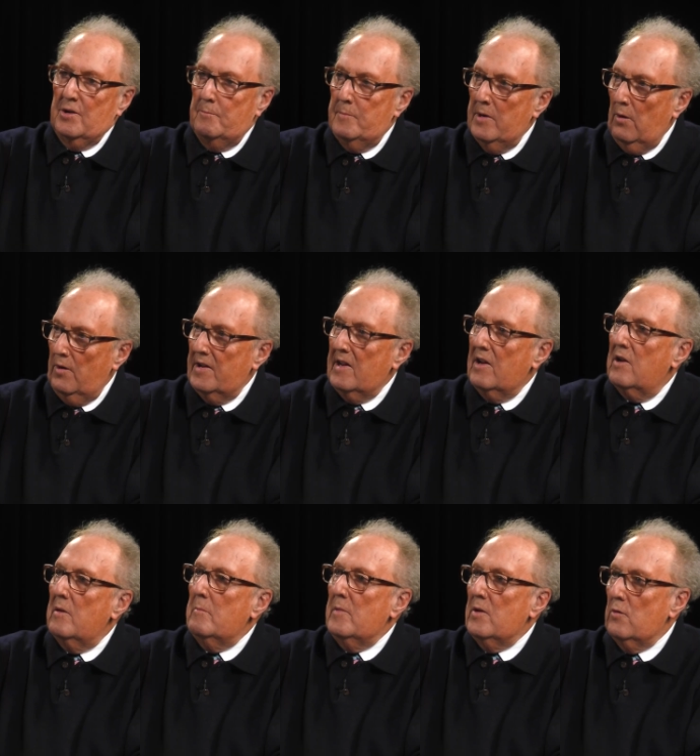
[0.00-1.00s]
building
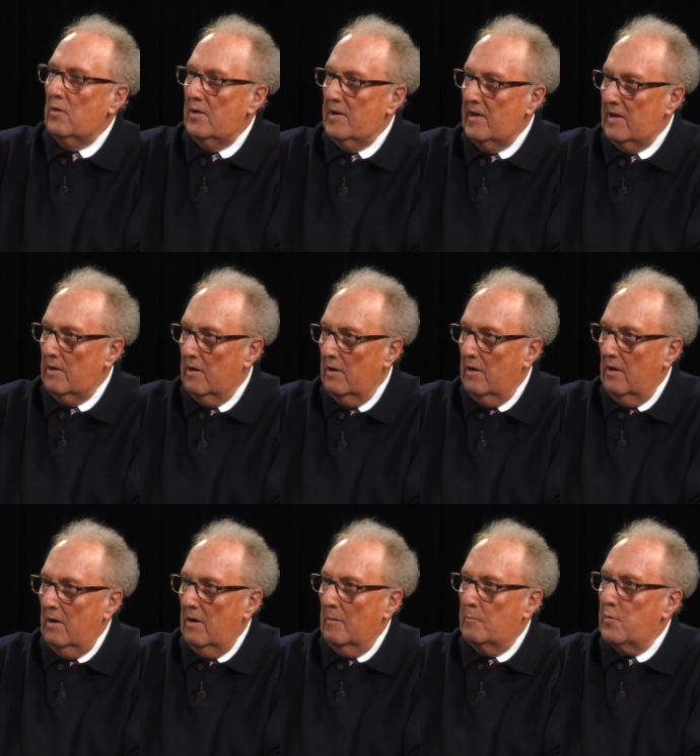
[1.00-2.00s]
community
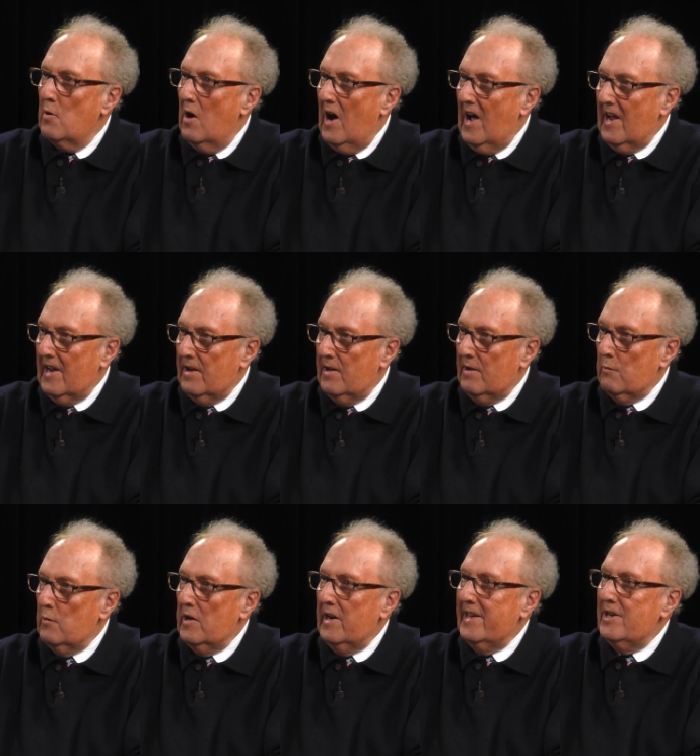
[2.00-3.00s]
pride and
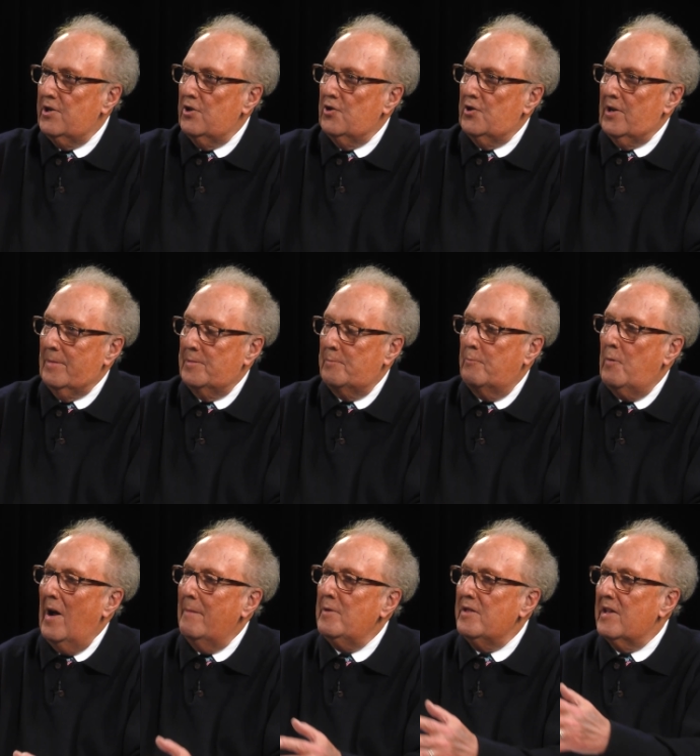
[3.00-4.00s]
relationships,
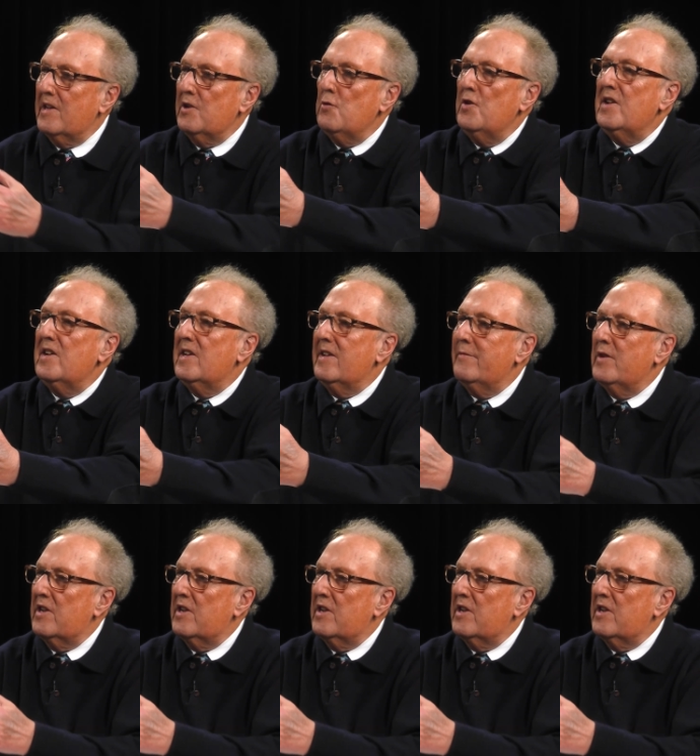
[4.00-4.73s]
probably that you didn't even